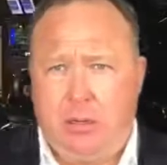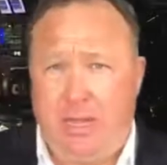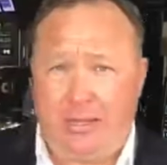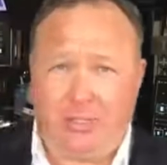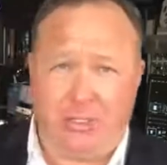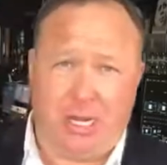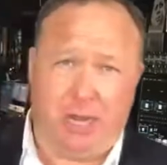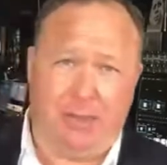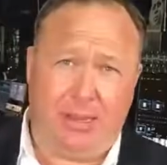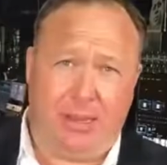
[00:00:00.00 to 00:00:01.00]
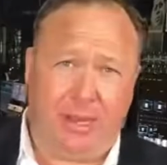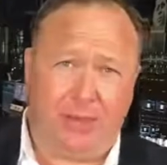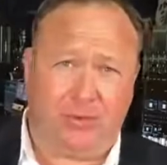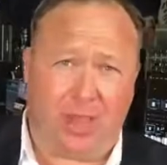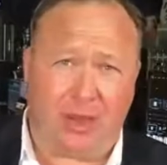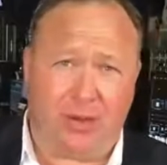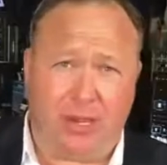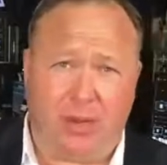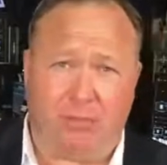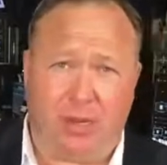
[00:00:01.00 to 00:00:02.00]
Ladies and gentlemen, it is
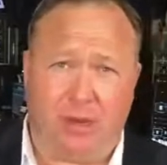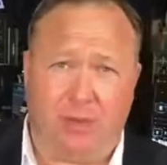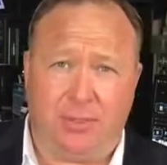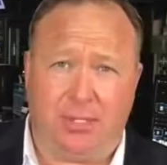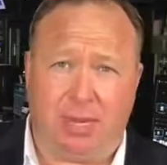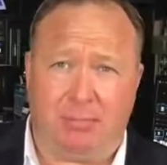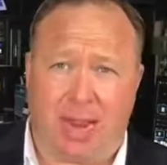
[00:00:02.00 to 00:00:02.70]
Saturday evening on the St.